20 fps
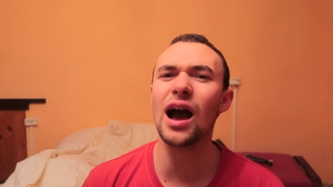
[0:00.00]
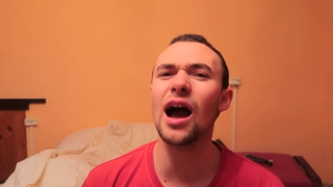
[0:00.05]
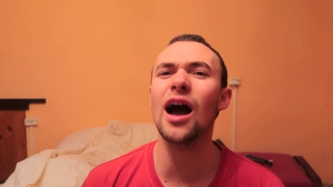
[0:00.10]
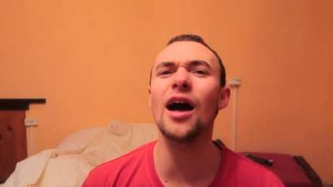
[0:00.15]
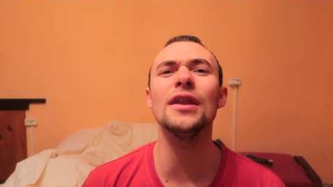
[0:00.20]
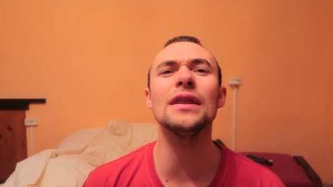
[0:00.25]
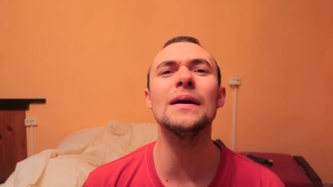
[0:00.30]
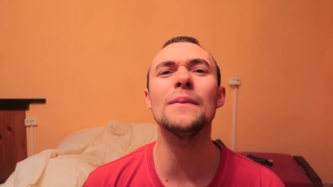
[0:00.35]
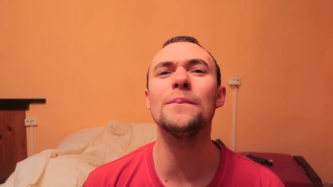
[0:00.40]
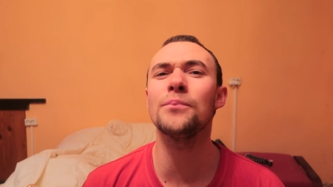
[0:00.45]

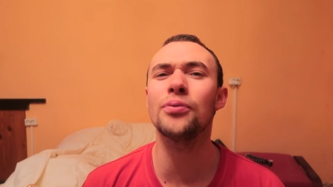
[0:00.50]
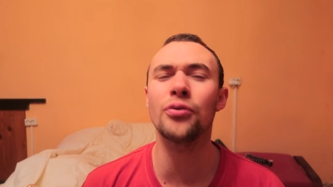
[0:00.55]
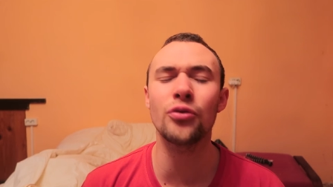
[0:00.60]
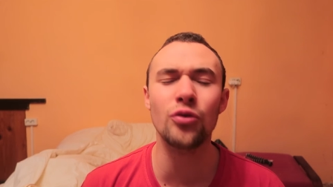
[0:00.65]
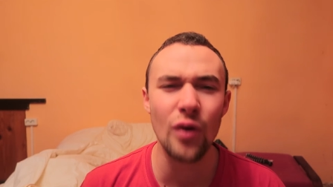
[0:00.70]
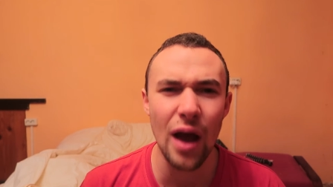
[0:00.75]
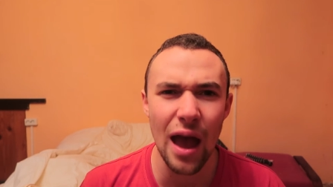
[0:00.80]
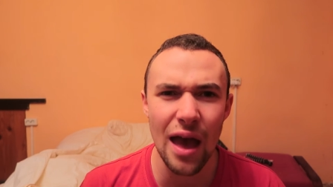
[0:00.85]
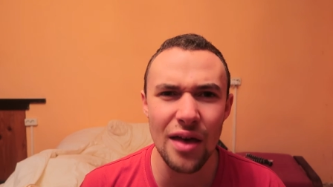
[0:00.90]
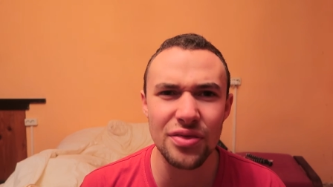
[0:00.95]
on the
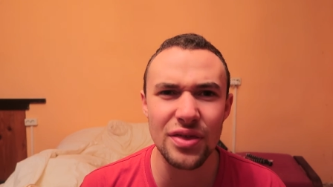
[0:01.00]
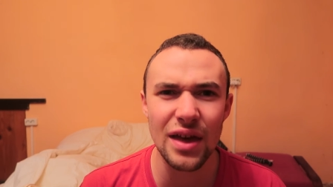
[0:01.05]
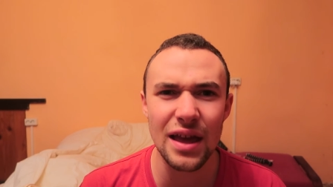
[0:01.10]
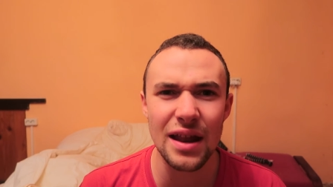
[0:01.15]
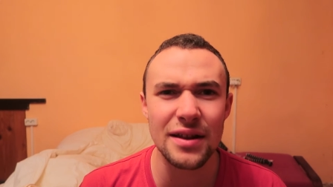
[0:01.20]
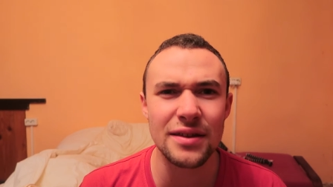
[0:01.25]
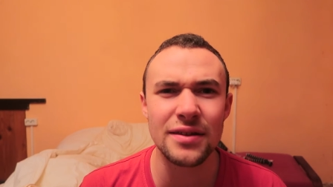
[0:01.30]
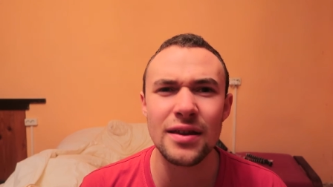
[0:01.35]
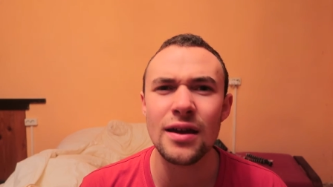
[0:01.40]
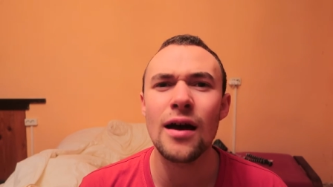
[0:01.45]

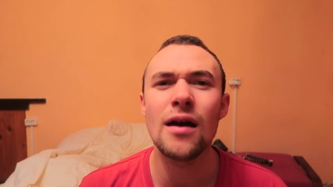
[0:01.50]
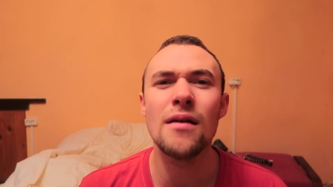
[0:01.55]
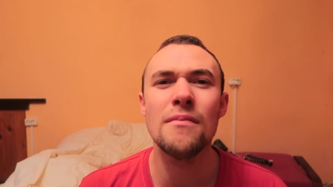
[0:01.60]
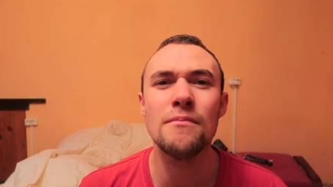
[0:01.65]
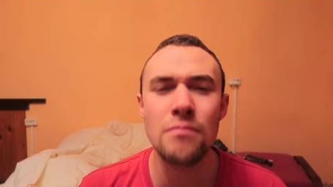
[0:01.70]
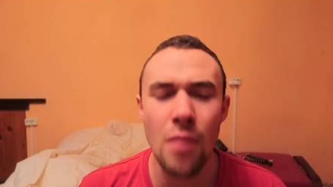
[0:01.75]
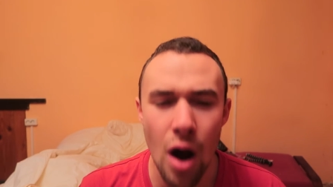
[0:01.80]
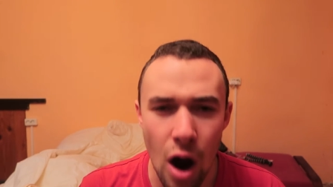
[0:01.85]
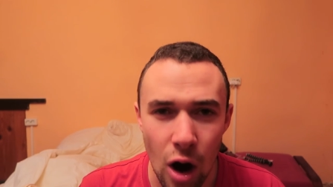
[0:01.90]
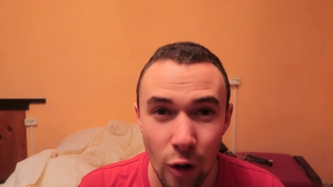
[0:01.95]
present
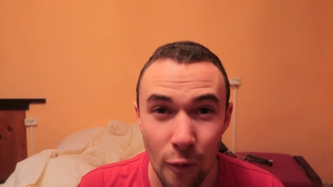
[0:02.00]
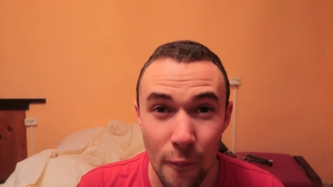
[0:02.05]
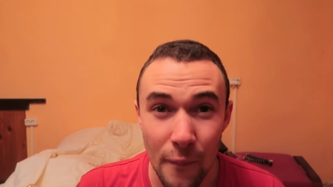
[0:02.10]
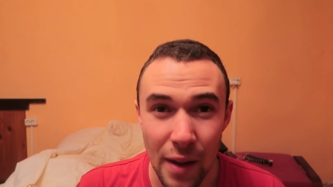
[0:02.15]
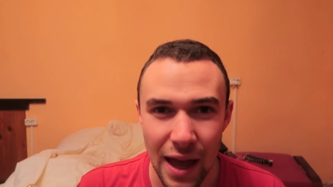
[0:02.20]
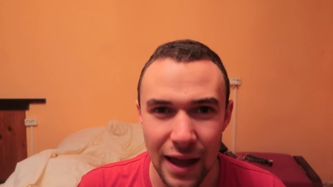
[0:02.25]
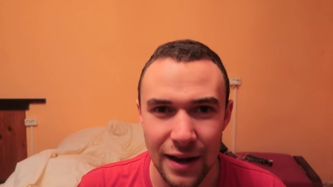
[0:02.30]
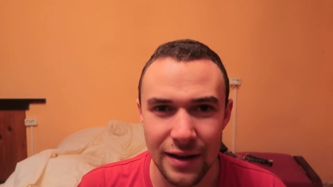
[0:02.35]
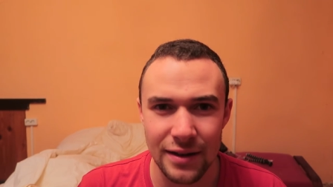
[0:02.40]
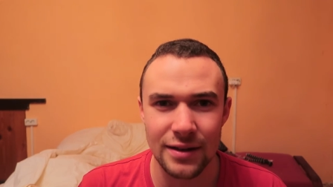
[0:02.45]

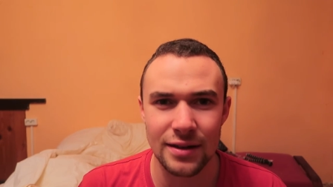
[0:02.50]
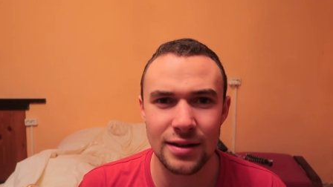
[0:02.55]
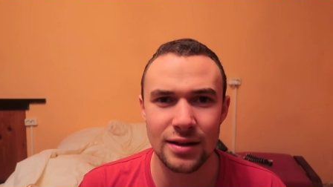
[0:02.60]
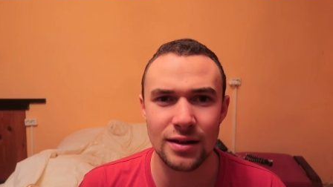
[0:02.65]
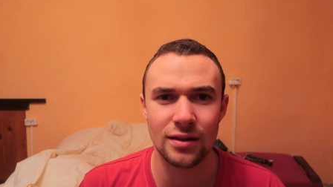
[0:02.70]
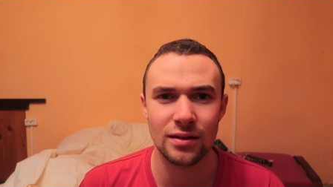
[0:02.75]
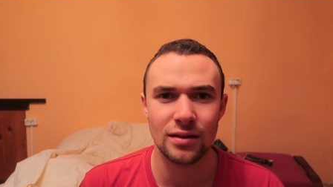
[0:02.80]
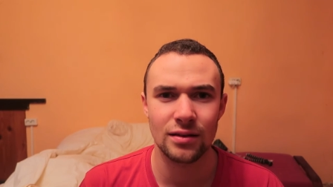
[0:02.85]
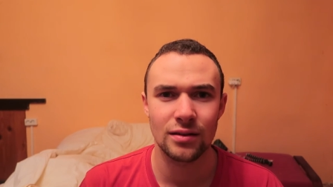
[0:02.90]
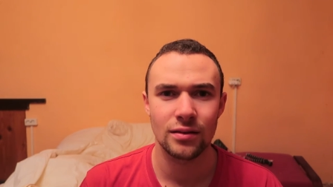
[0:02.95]
moment.